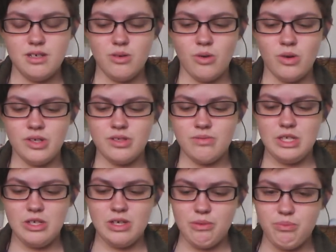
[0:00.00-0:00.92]
Or when
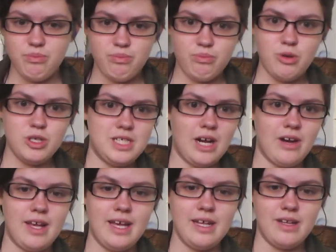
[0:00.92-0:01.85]
you get pushed down a
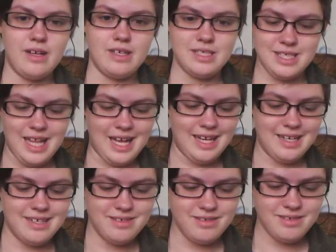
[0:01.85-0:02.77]
hill on a sled.